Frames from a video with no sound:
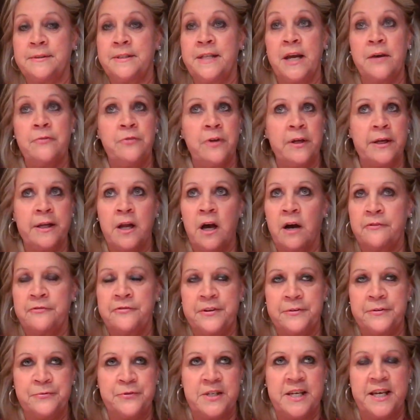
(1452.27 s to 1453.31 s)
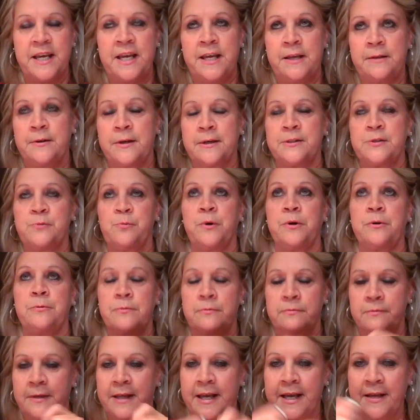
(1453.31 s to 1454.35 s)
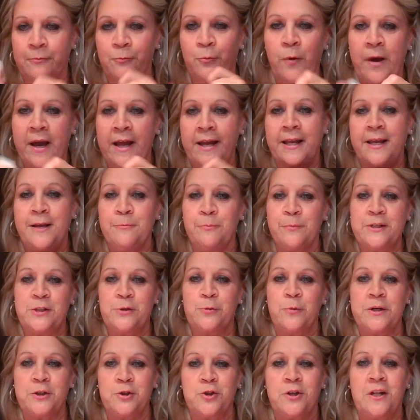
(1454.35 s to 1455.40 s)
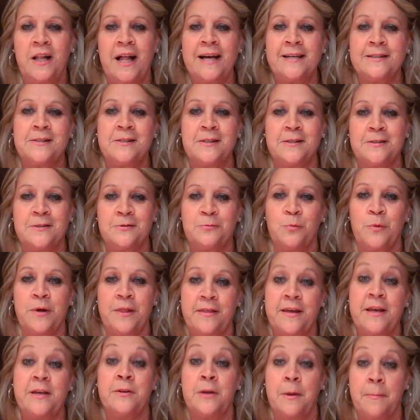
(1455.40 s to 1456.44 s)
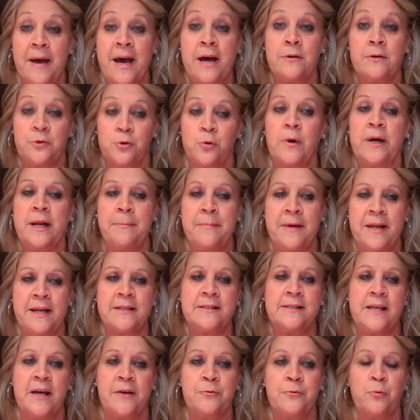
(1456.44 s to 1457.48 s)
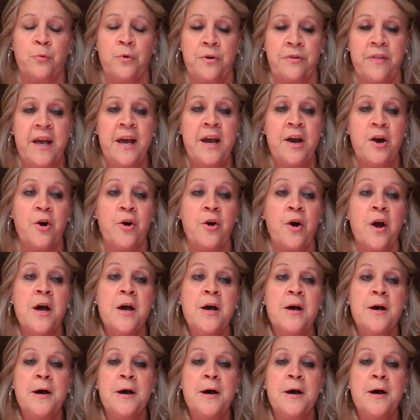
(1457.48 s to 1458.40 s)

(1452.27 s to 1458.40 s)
definitely not 15 because we're getting ready and we switch classes within about 20 minutes after we're there.